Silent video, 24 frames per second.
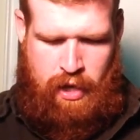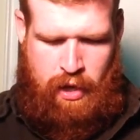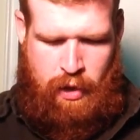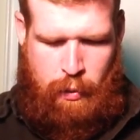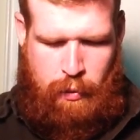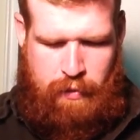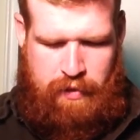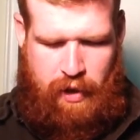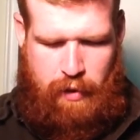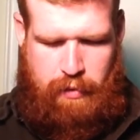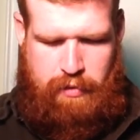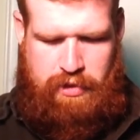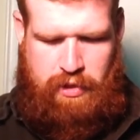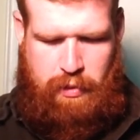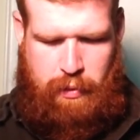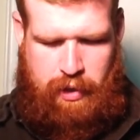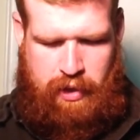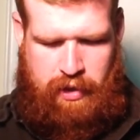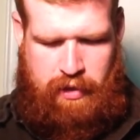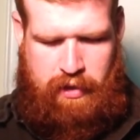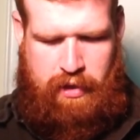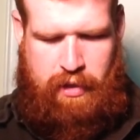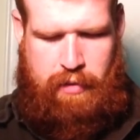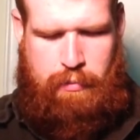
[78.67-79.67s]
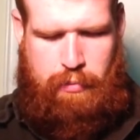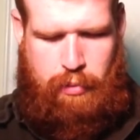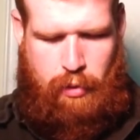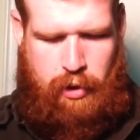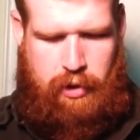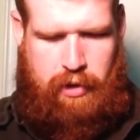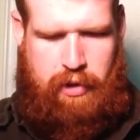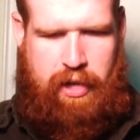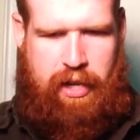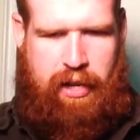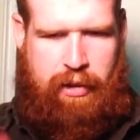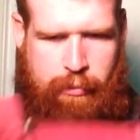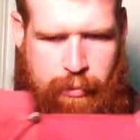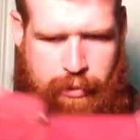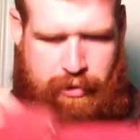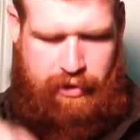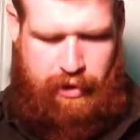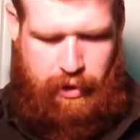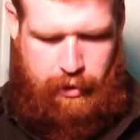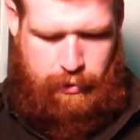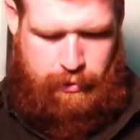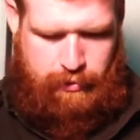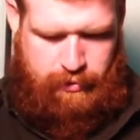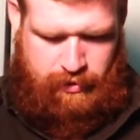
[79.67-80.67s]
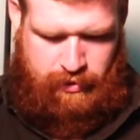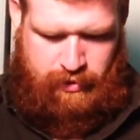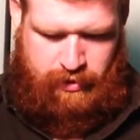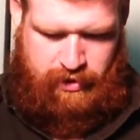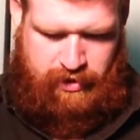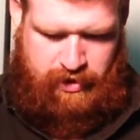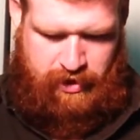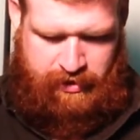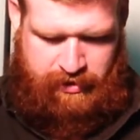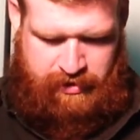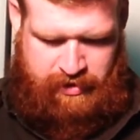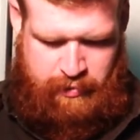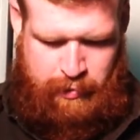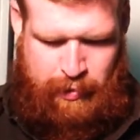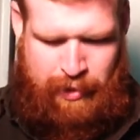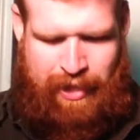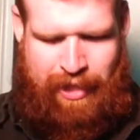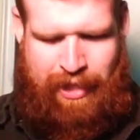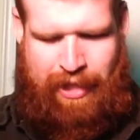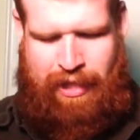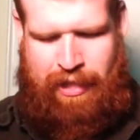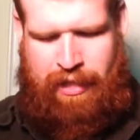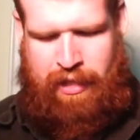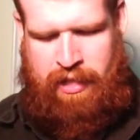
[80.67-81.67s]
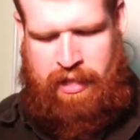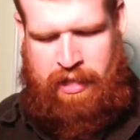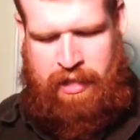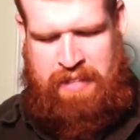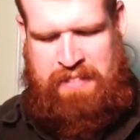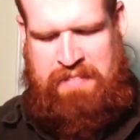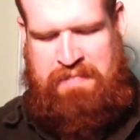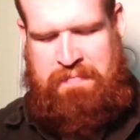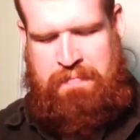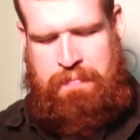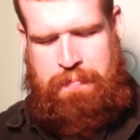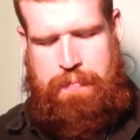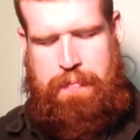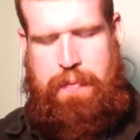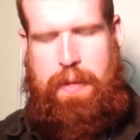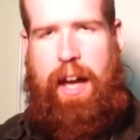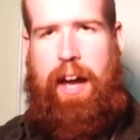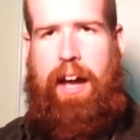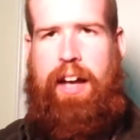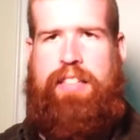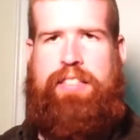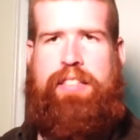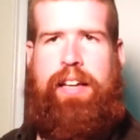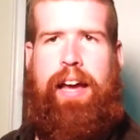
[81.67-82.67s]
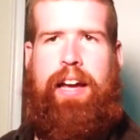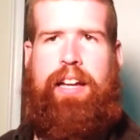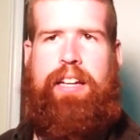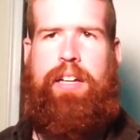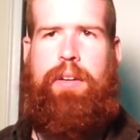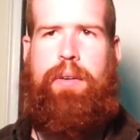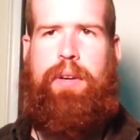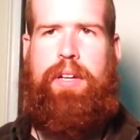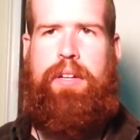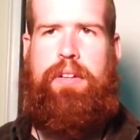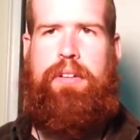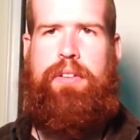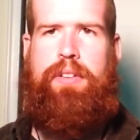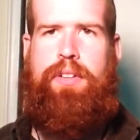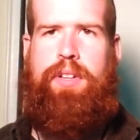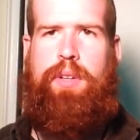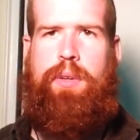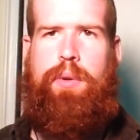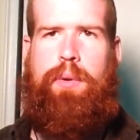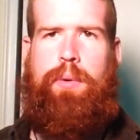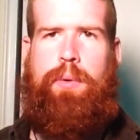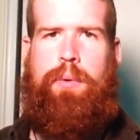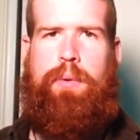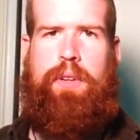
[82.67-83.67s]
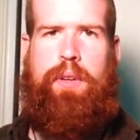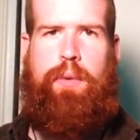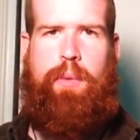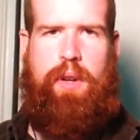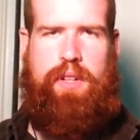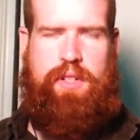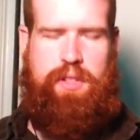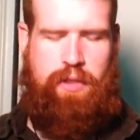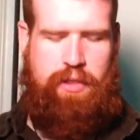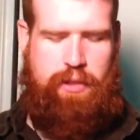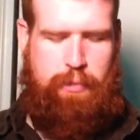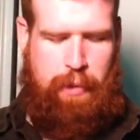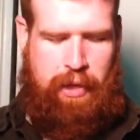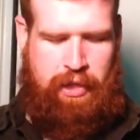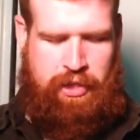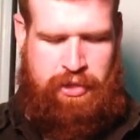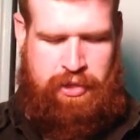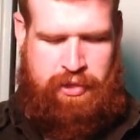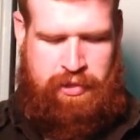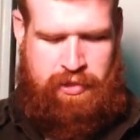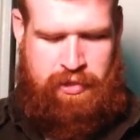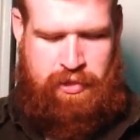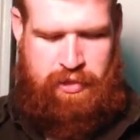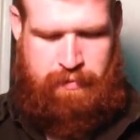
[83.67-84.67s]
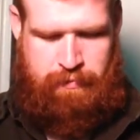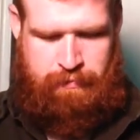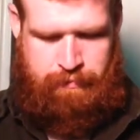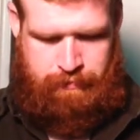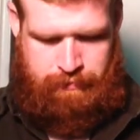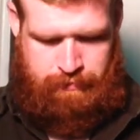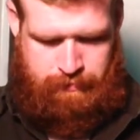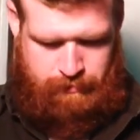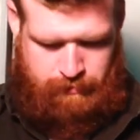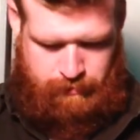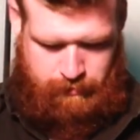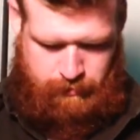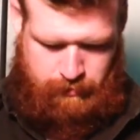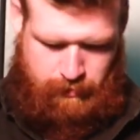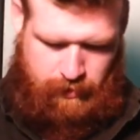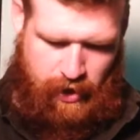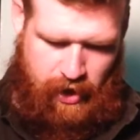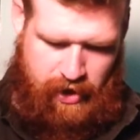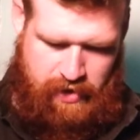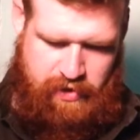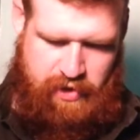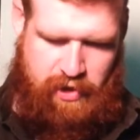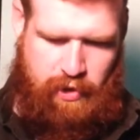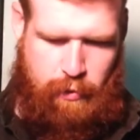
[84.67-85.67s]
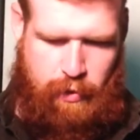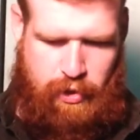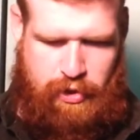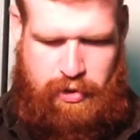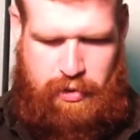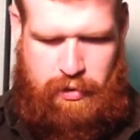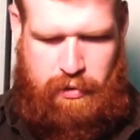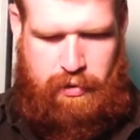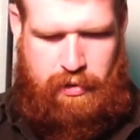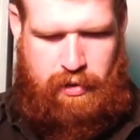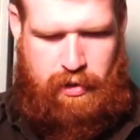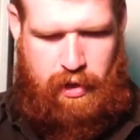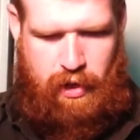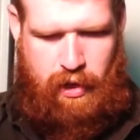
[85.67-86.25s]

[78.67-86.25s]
Without doing the embroidery and without things being as accurate to the original dimensions as the original,